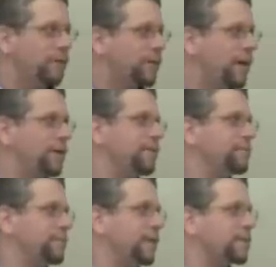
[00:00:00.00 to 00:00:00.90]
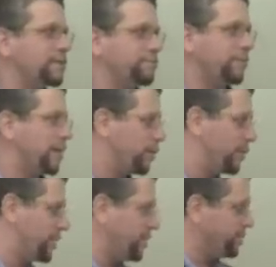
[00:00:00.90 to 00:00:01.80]
Okay, it's in
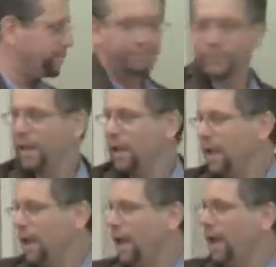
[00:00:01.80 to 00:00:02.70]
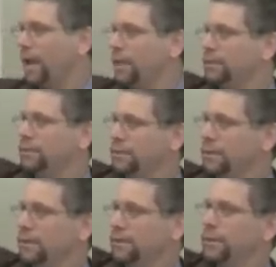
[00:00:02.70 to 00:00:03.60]
Lewisham. And
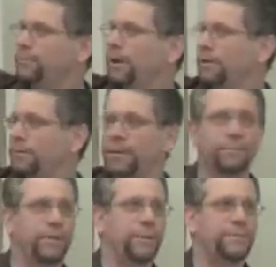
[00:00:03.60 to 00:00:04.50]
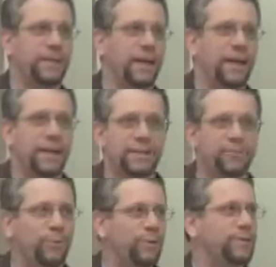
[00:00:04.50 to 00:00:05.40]
the following to Pepys is
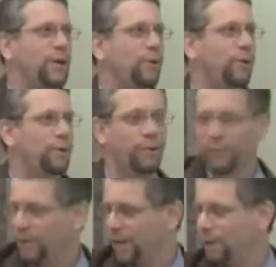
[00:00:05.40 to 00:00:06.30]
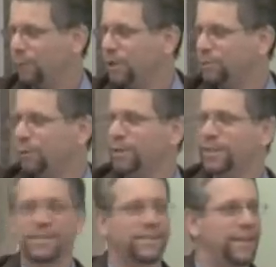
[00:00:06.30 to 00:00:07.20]
the hall over here, which what it's